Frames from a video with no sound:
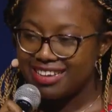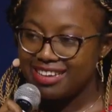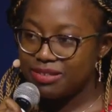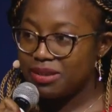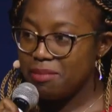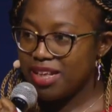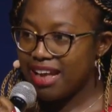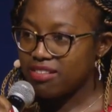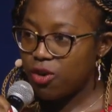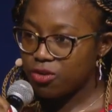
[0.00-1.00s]
Suleiman
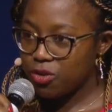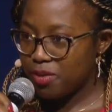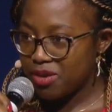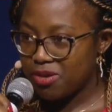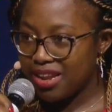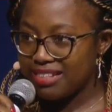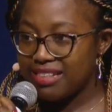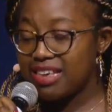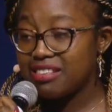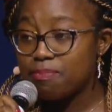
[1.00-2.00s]
has also been
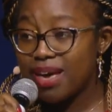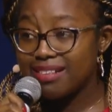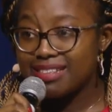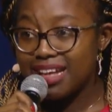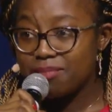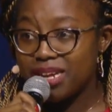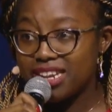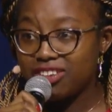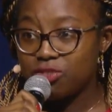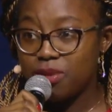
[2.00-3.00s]
collecting his personal
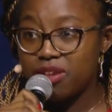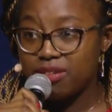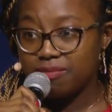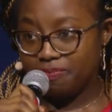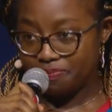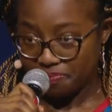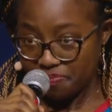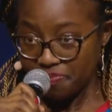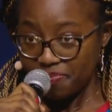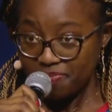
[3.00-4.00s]
management
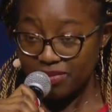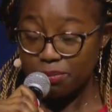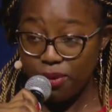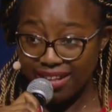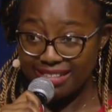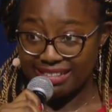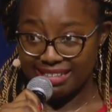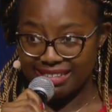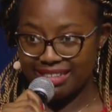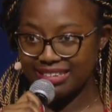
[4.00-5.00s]

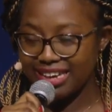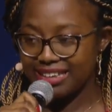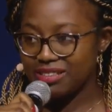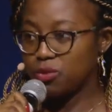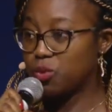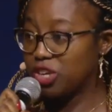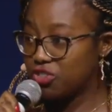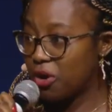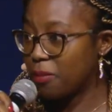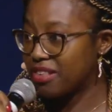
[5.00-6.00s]
practices, such as which
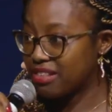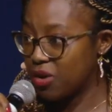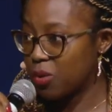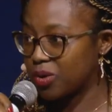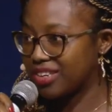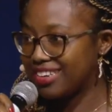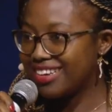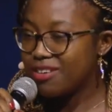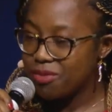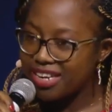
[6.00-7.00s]
crop he sown,
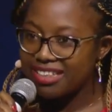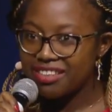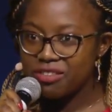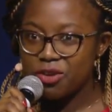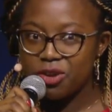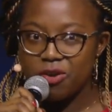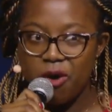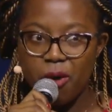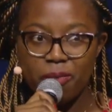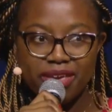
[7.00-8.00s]
when did he sow the
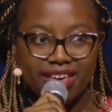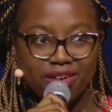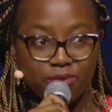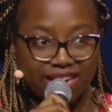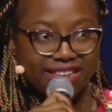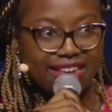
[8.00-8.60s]
crop, when did he